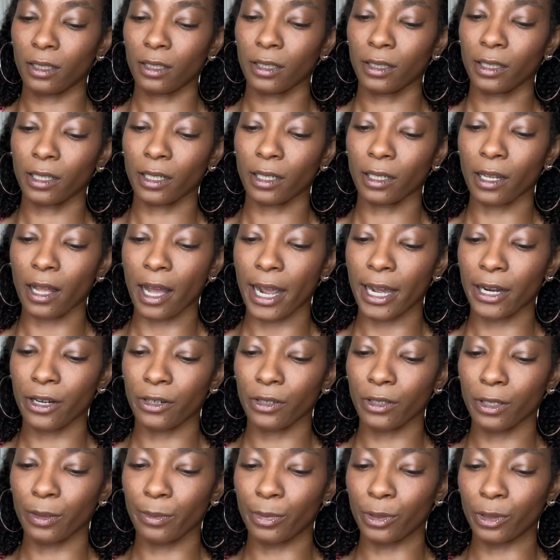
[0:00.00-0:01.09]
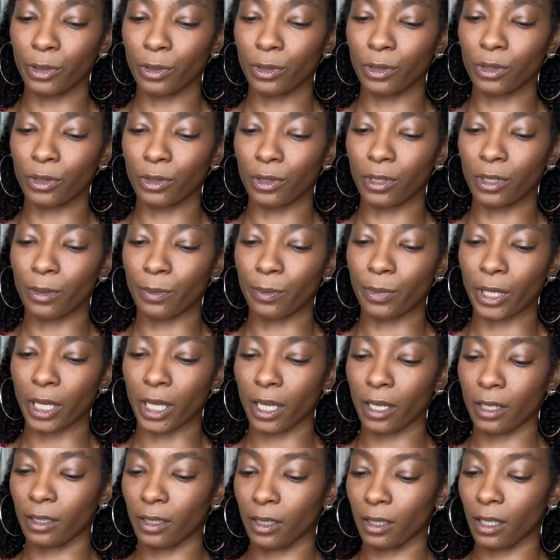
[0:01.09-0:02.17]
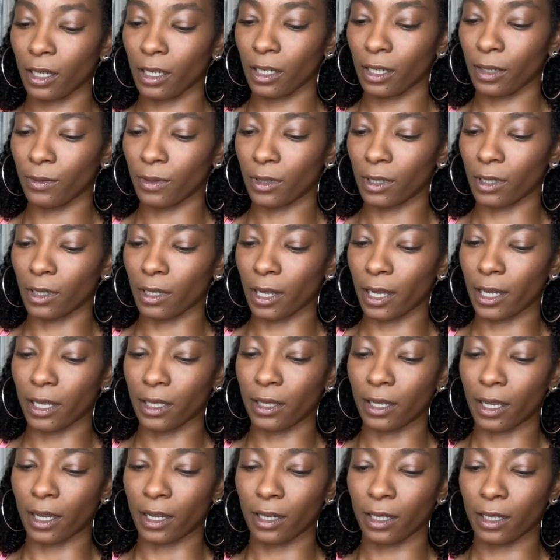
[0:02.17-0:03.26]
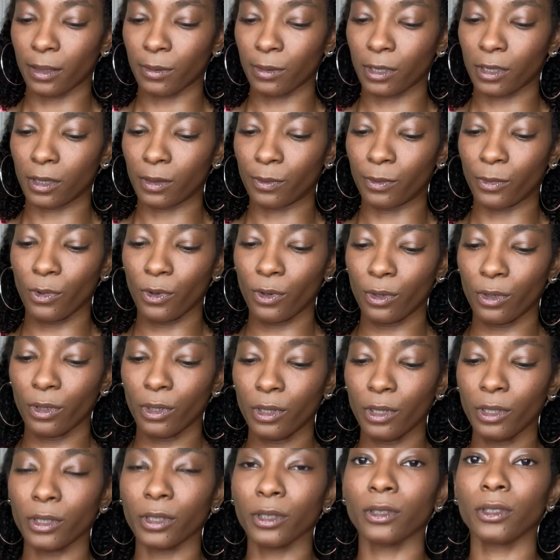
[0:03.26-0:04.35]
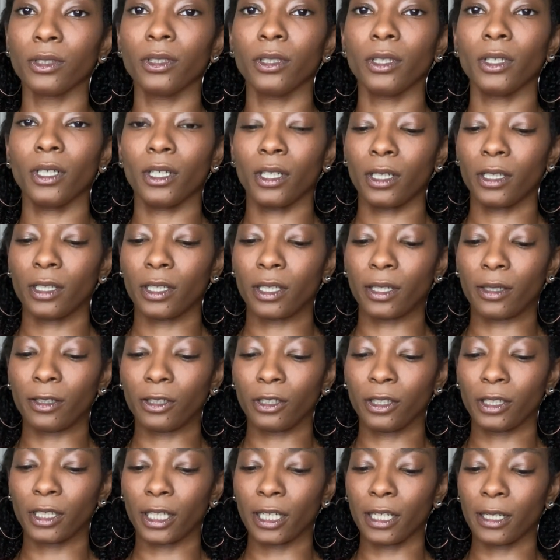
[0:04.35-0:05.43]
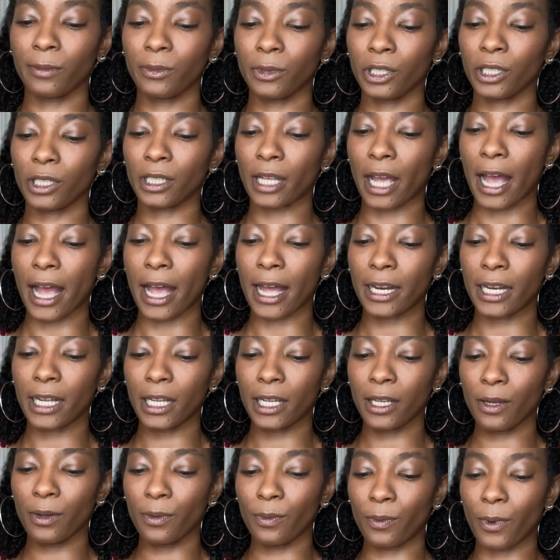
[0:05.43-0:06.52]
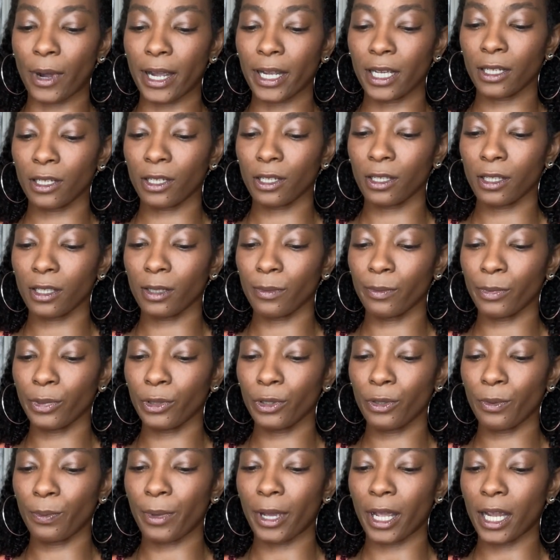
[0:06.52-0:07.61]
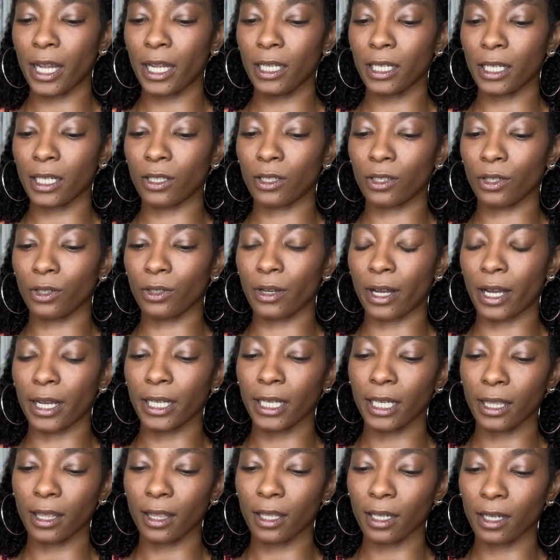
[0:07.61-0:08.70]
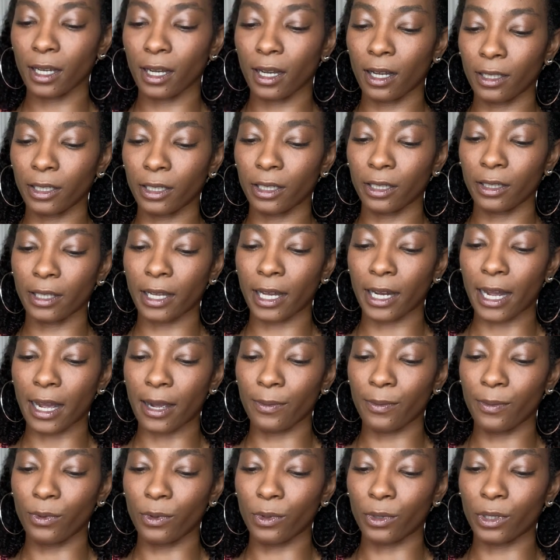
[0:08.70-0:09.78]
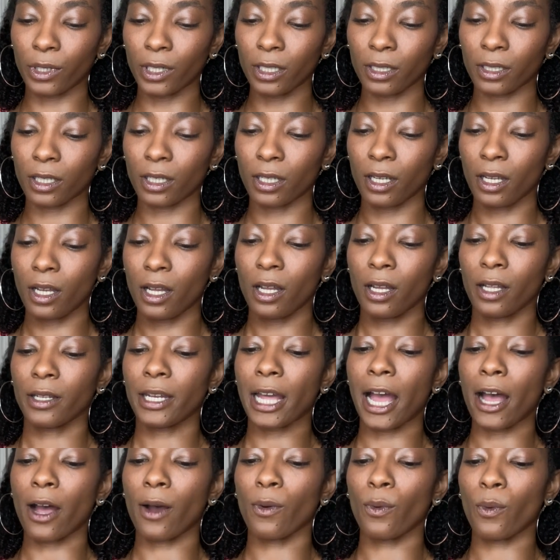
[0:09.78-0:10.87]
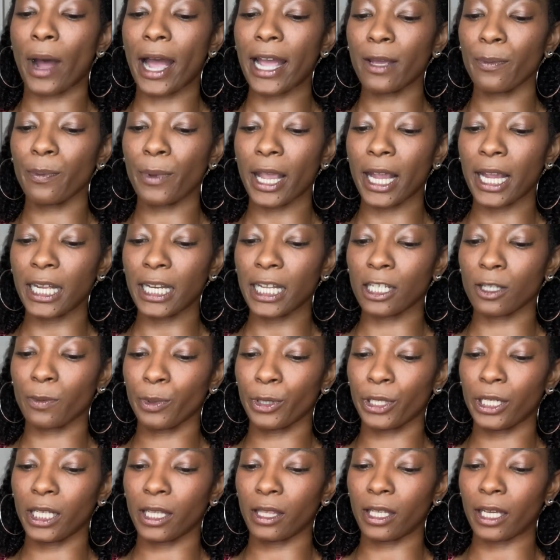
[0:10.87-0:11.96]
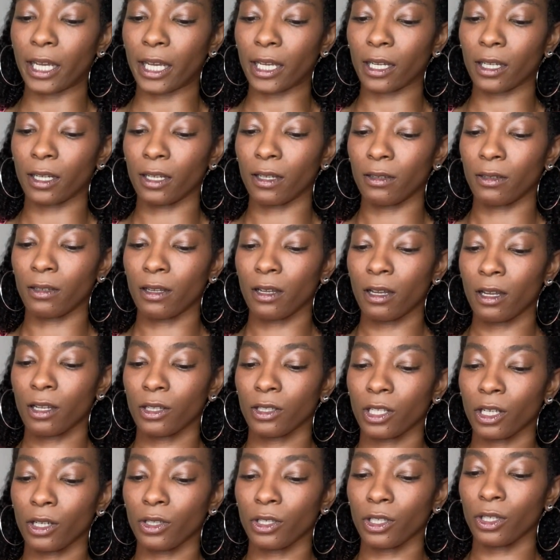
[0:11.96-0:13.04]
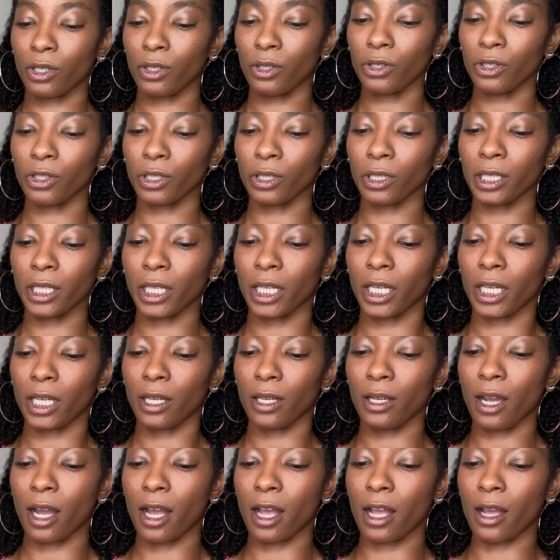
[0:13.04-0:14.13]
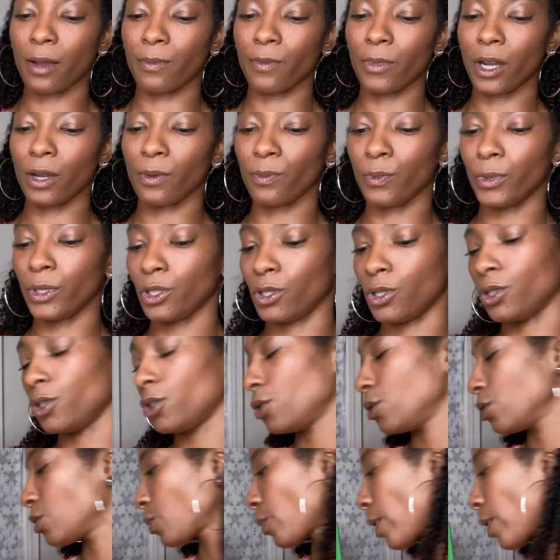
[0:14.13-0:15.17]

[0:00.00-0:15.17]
the lighter the blue is going to be. I think I'm going to lighten that up some more. So see, I'm just adding white to some blue paint until I get the color that I want. Now, white paint is pretty thick. So usually when you use